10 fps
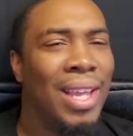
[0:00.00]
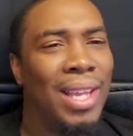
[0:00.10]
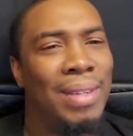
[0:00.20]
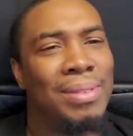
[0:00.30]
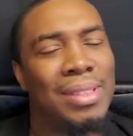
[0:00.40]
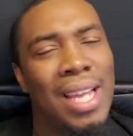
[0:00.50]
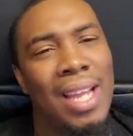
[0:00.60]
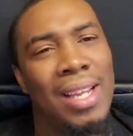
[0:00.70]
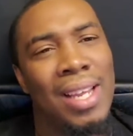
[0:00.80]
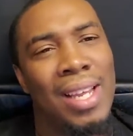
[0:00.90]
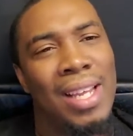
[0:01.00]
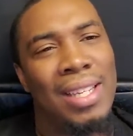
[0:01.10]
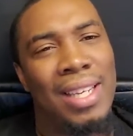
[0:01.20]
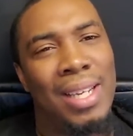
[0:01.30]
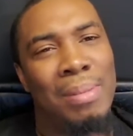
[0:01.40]
He was like,
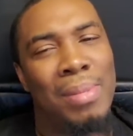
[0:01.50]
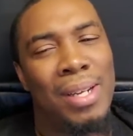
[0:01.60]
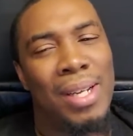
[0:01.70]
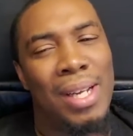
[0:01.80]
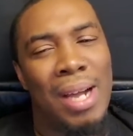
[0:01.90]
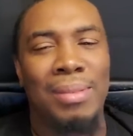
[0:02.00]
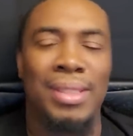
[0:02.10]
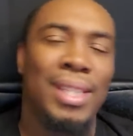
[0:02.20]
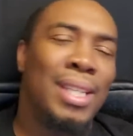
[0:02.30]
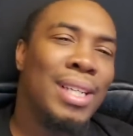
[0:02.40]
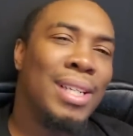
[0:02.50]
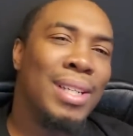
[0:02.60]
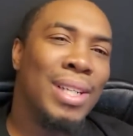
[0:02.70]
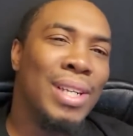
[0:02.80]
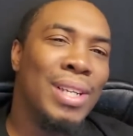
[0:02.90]
yeah, but I was thinking,
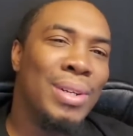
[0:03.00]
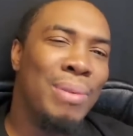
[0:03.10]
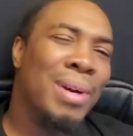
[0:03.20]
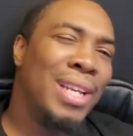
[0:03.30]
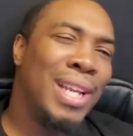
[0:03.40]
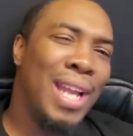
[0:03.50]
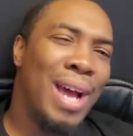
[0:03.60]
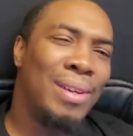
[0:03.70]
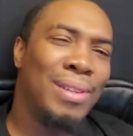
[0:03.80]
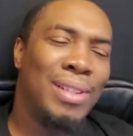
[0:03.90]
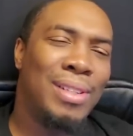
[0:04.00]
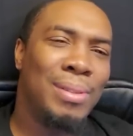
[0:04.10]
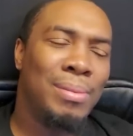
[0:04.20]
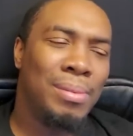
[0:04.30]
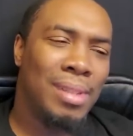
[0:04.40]
you want to get out on it
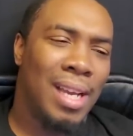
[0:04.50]
too?